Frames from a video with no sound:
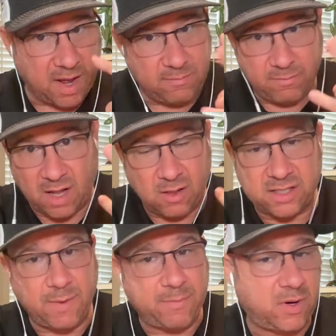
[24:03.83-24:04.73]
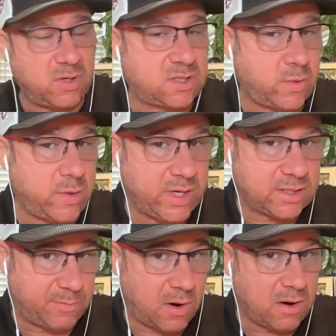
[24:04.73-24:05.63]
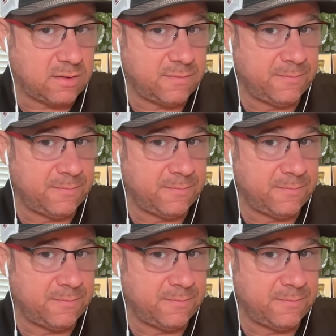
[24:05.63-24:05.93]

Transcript: I lost my parents 3 weeks apart.